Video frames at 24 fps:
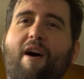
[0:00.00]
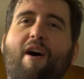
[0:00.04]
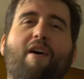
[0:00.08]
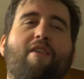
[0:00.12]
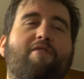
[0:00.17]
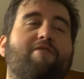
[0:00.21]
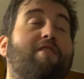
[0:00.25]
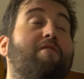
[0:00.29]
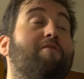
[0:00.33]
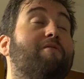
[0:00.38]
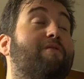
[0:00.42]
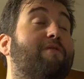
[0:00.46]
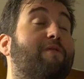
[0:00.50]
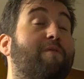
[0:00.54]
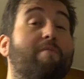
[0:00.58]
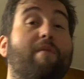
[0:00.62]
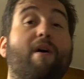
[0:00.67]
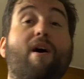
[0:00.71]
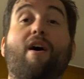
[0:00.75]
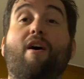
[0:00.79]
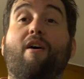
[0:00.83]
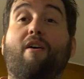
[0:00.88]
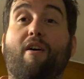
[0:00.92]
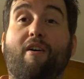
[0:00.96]
Oh, so it was for
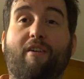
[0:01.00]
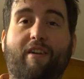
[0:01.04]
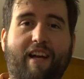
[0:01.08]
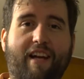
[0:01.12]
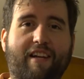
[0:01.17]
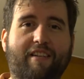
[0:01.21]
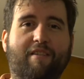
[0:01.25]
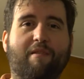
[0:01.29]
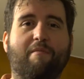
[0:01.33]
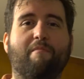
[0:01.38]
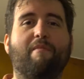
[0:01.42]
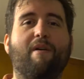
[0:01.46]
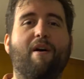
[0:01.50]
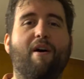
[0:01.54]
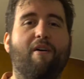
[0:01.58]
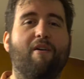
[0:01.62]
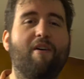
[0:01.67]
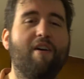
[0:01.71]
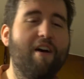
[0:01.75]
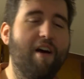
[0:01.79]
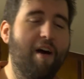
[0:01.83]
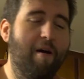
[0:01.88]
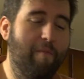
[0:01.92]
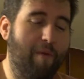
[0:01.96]
Mo. Okay, yeah. So
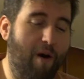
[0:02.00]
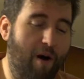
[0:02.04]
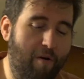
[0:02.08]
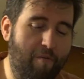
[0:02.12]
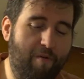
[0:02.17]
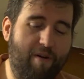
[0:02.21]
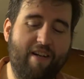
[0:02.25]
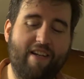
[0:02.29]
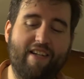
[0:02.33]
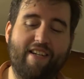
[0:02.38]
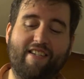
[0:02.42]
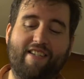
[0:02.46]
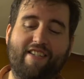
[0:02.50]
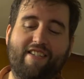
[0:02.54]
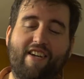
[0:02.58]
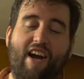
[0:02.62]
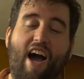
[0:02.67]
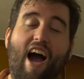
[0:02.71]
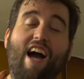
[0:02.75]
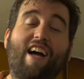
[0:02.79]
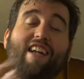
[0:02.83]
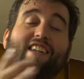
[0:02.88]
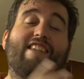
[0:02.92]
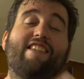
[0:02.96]
Mo wanted
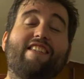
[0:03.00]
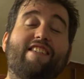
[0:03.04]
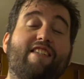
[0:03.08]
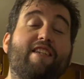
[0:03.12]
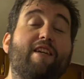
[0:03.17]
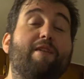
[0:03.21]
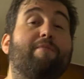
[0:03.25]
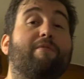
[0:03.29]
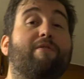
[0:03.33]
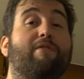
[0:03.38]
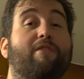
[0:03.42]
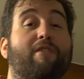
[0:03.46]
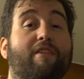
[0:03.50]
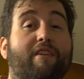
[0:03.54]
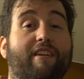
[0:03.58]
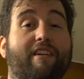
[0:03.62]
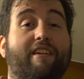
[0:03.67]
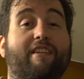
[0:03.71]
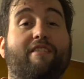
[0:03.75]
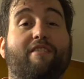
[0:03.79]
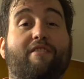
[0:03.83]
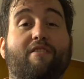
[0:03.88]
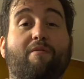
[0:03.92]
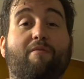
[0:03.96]
chocolate chip
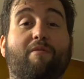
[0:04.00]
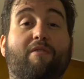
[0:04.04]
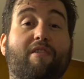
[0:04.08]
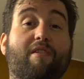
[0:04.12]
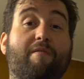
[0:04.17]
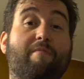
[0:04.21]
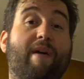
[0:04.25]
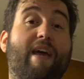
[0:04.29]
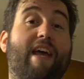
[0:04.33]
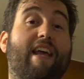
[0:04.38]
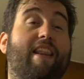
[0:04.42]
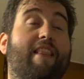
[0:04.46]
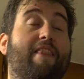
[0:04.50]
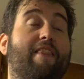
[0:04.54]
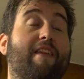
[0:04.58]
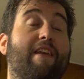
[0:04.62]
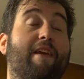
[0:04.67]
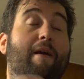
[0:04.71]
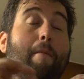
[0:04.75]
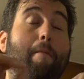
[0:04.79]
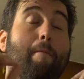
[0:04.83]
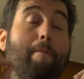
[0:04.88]
cookies, so we're going to make the